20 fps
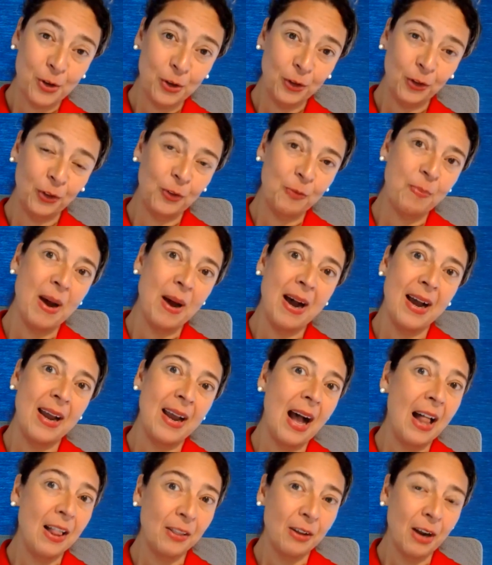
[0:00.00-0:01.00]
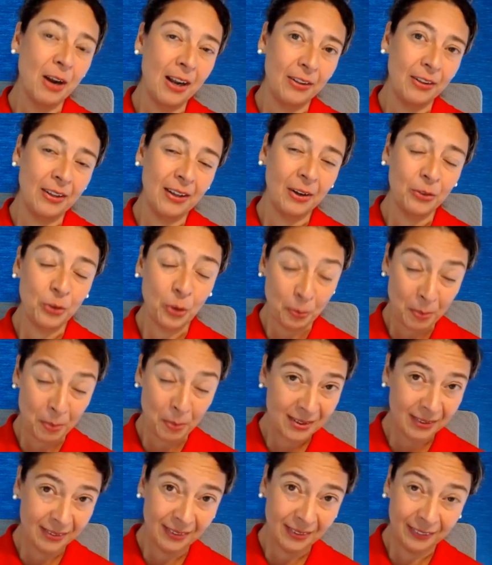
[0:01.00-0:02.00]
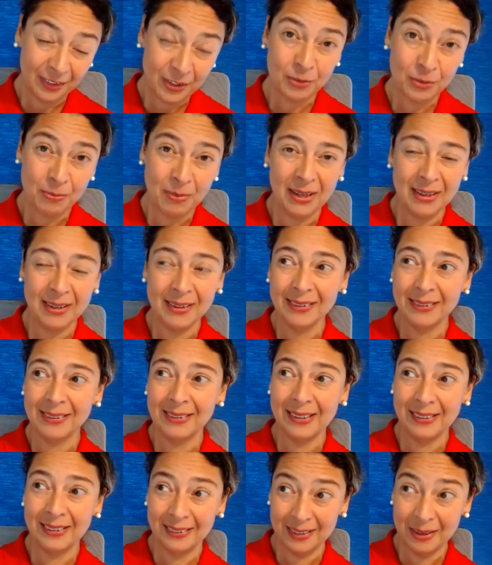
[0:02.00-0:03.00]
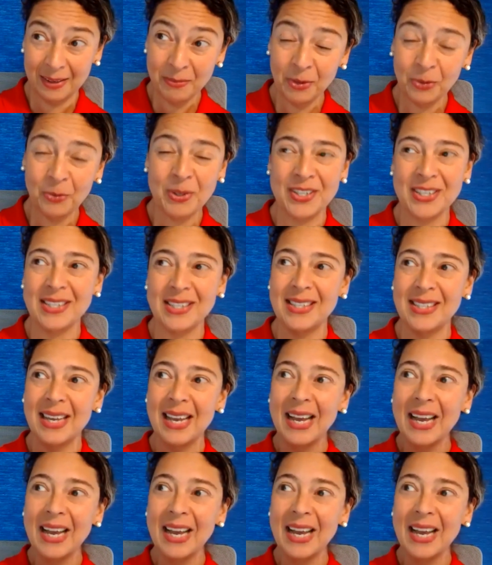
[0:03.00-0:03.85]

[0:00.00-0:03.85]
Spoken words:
used by automated decision-making systems, which is